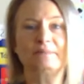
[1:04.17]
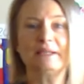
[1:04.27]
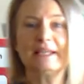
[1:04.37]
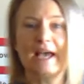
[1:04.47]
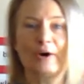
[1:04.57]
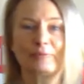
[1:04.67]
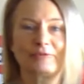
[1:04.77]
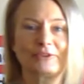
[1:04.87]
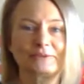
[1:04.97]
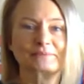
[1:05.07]
be
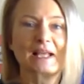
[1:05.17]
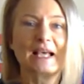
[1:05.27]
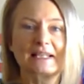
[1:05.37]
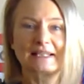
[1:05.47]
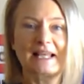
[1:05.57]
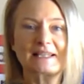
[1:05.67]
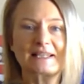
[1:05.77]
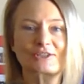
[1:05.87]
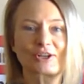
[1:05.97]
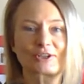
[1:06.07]
helpful. Let's
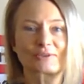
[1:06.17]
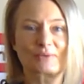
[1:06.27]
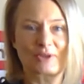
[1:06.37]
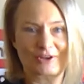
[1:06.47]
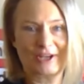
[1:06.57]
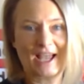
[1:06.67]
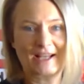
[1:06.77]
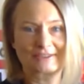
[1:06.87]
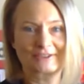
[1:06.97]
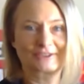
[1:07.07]
start with our
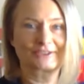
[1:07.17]
calendar,